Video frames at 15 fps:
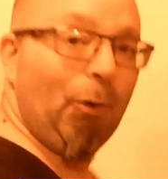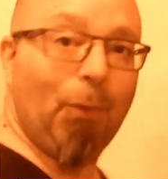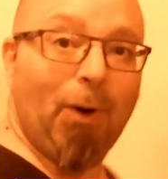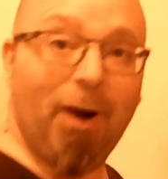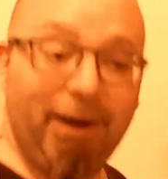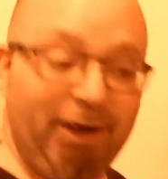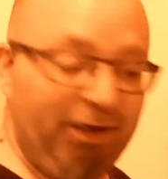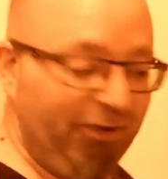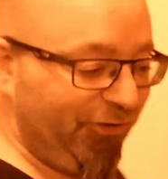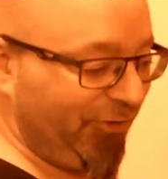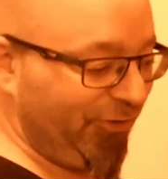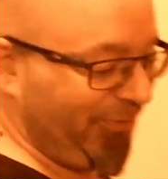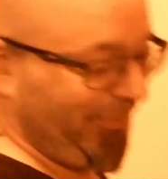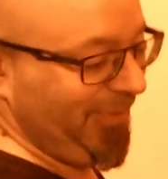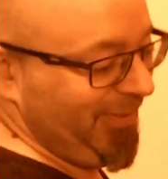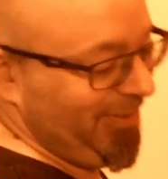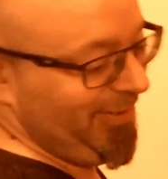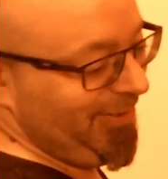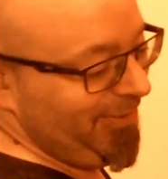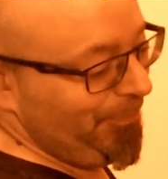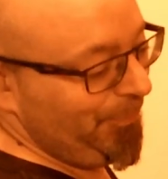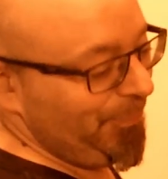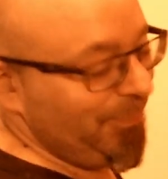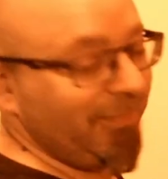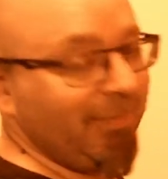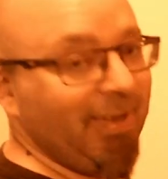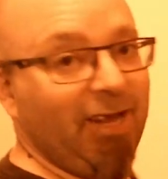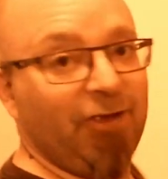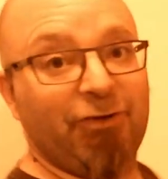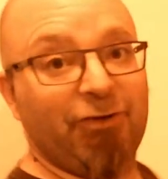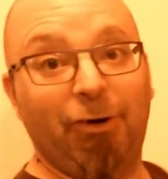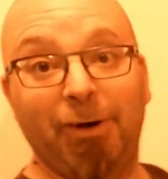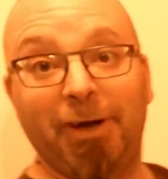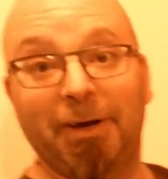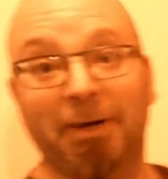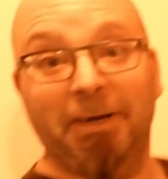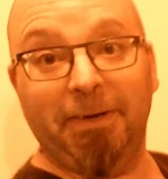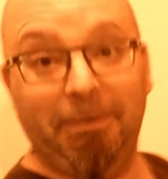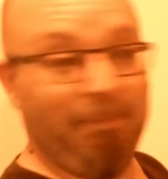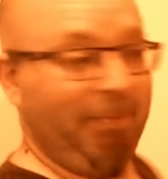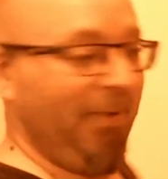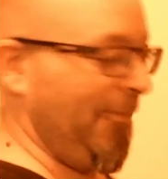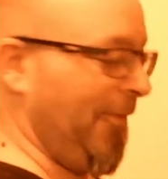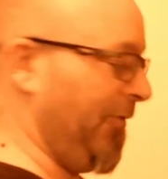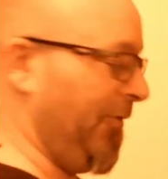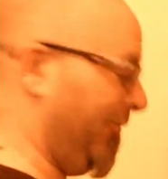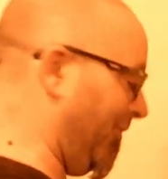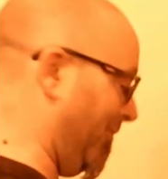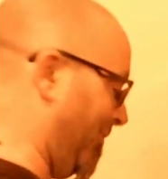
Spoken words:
rice is coconut. So